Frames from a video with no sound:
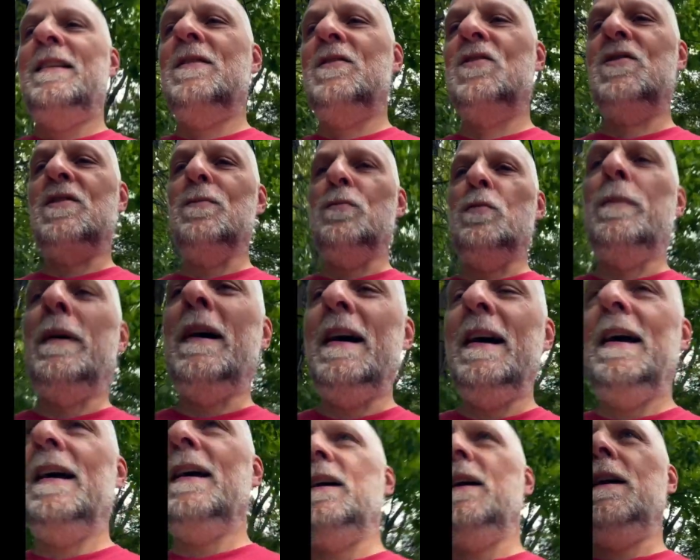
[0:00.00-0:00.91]
some of
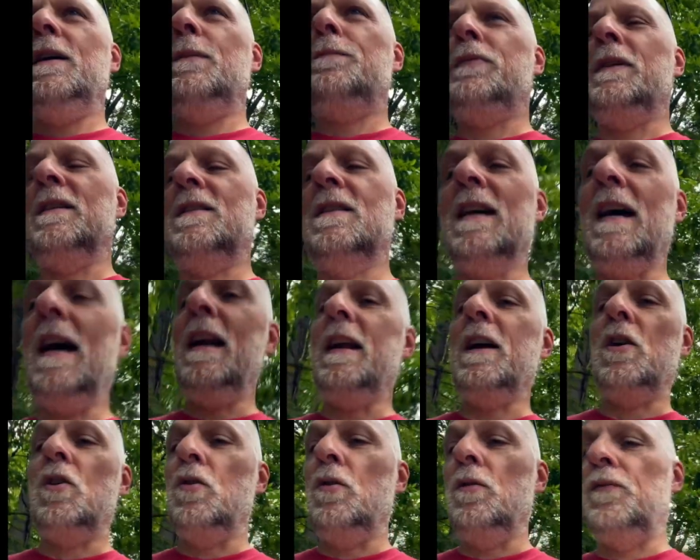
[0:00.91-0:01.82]
my
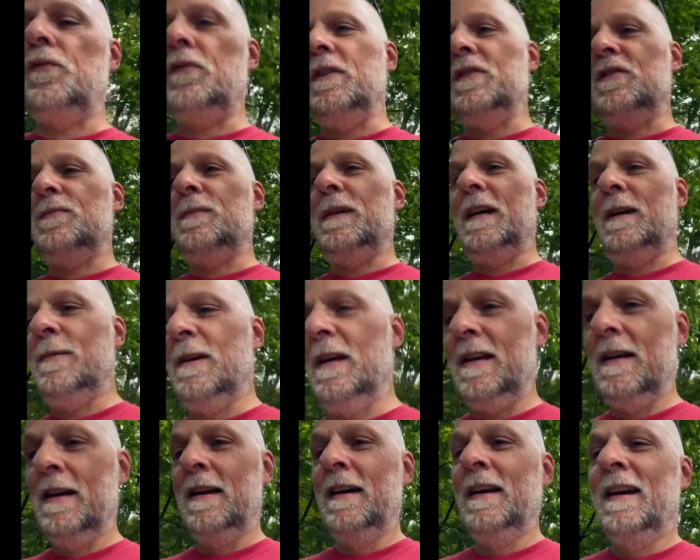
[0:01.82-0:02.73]
platonic girlfriends, maybe.
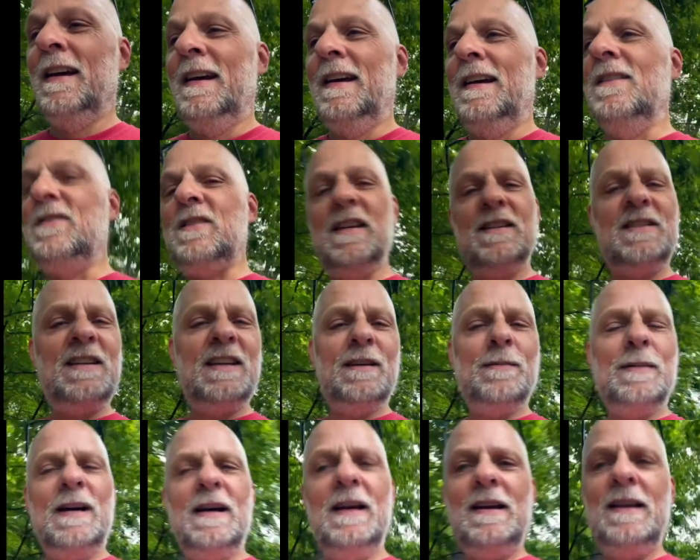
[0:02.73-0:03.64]
Is that
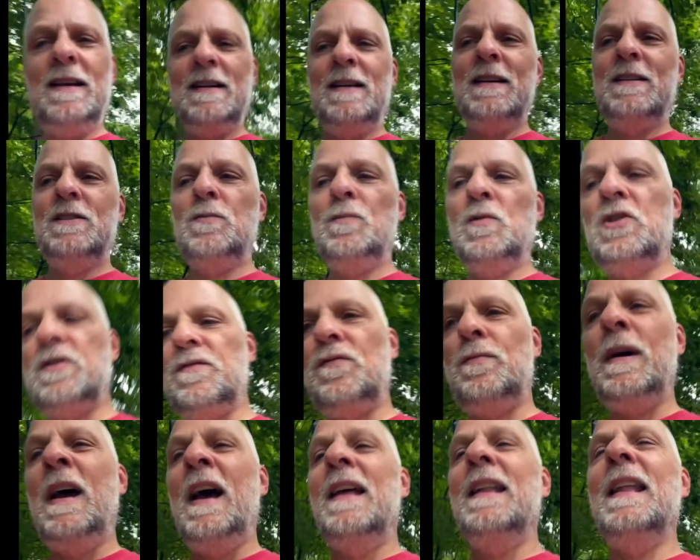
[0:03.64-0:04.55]
TMI? Too much
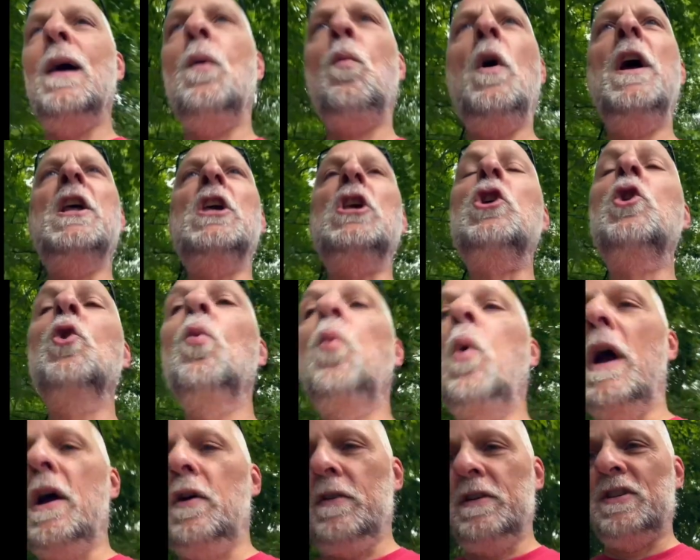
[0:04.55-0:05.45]
information? Not why do you
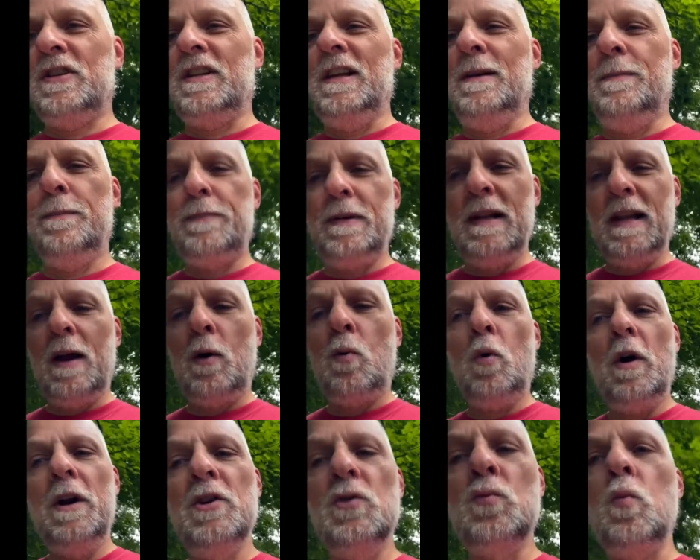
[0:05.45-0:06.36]
wear a slip, but
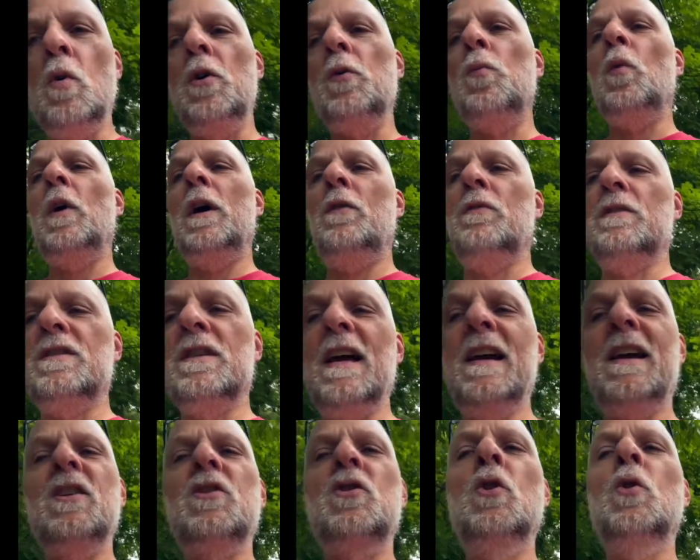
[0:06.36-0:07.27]
why does one wear a slip? I
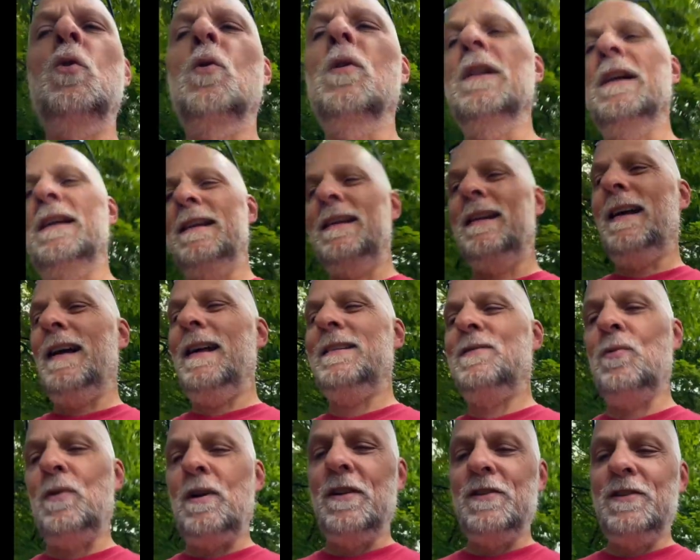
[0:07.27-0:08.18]
could Google it. That's
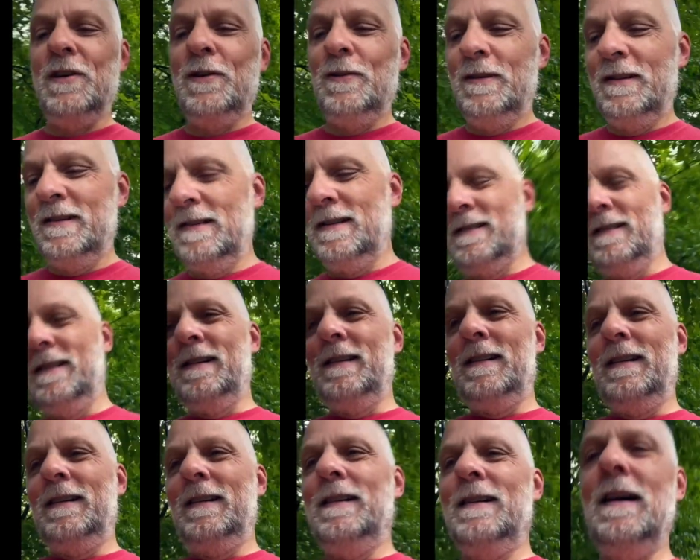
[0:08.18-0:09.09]
what I'll do.
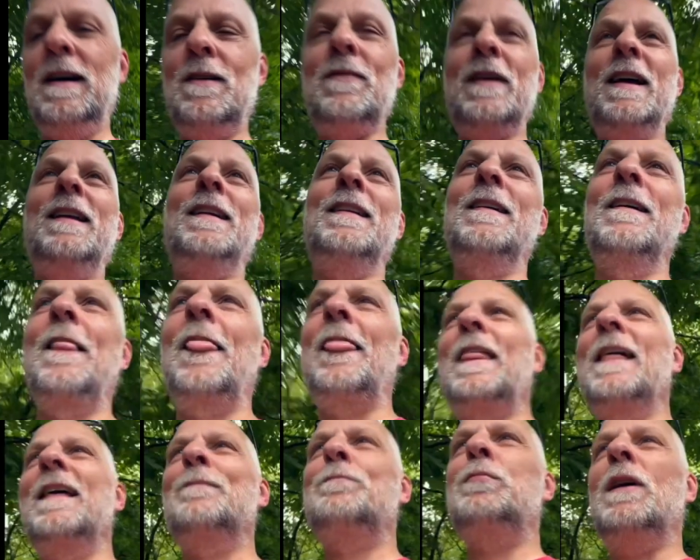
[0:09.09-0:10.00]
All right.
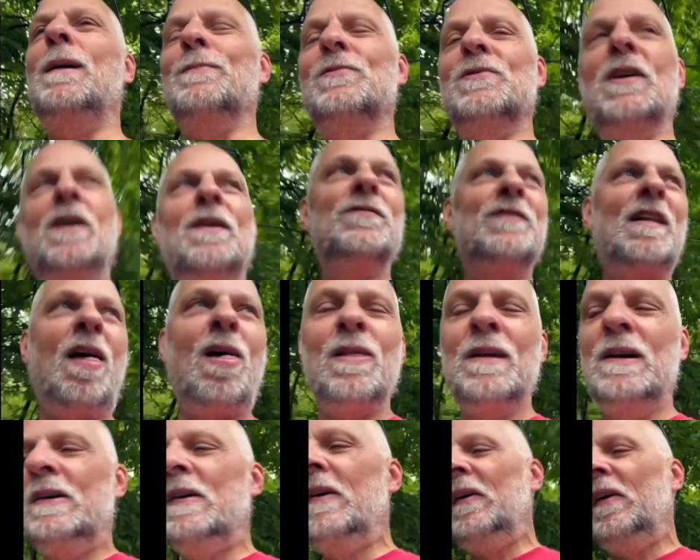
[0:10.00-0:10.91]
Problem solved.
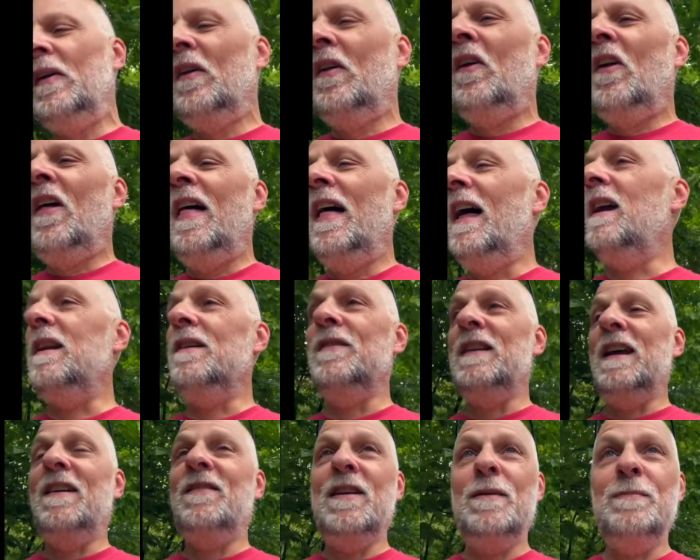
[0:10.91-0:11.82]
I don't even
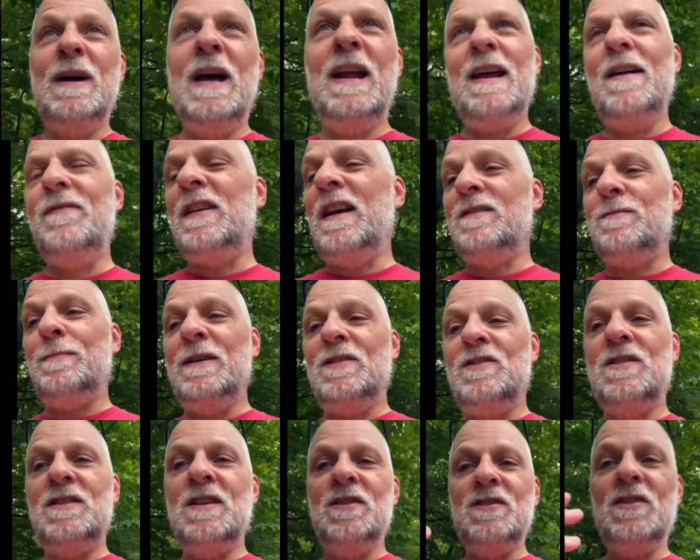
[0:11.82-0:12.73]
have that. I'd have to ask my
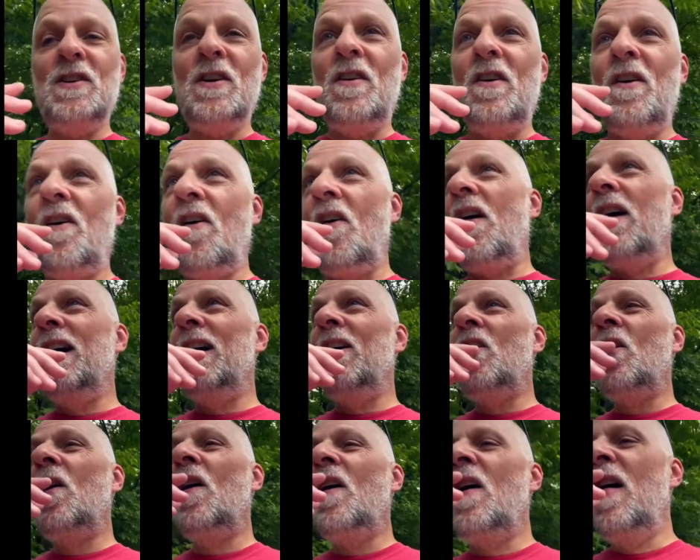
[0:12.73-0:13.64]
sister.
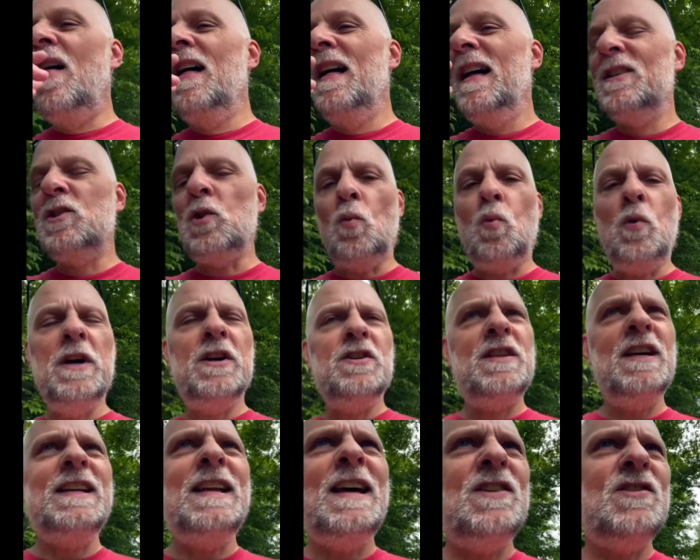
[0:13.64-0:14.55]
That's a weird
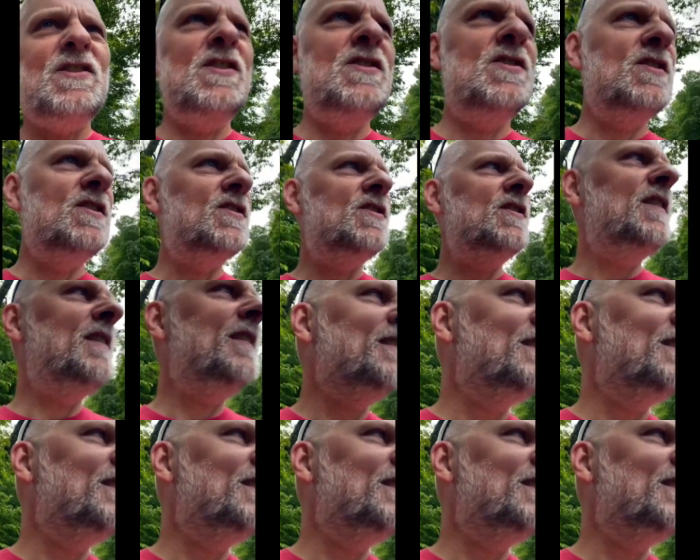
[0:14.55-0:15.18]
thing to ask your sister.